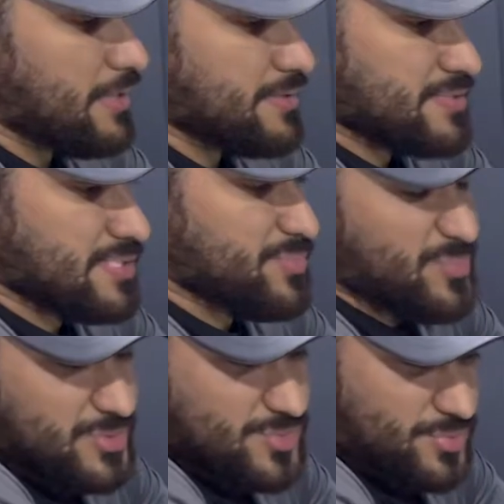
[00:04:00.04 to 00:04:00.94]
Some
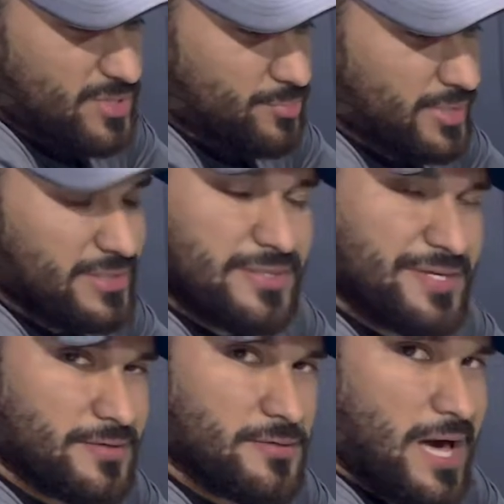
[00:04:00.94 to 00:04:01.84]
people spray brake
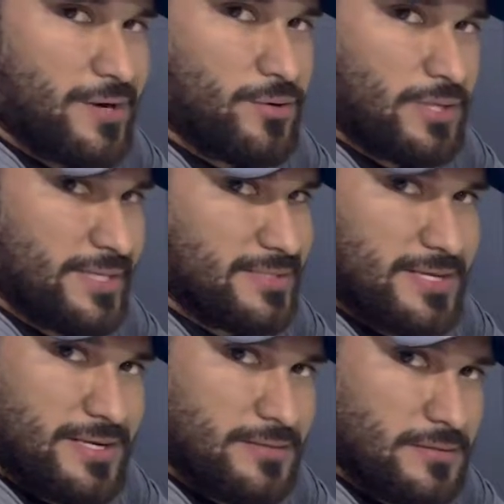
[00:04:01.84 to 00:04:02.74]
cleaner. I don't like
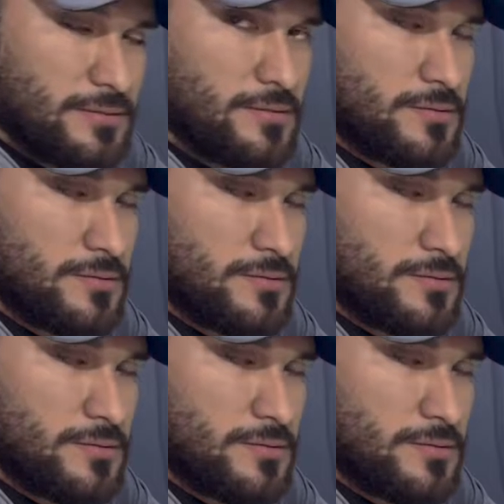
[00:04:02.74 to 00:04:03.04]
that idea